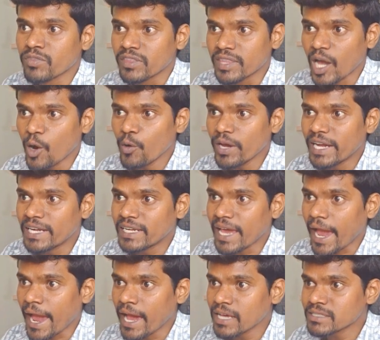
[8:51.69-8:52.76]
now it
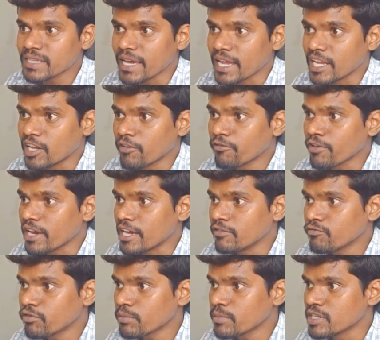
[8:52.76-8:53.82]
has enough
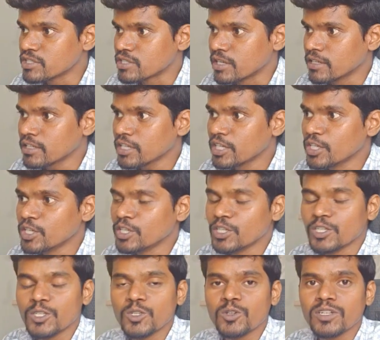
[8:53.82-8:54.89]
information
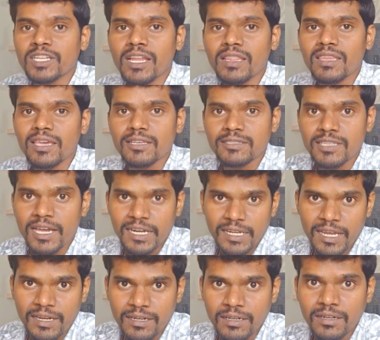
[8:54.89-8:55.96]
to tell the exact
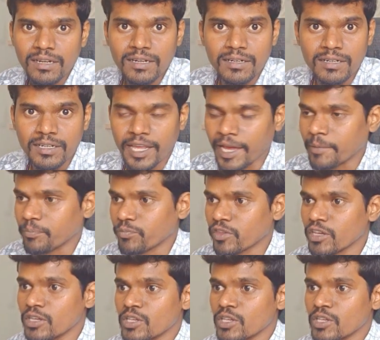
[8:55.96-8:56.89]
date and time.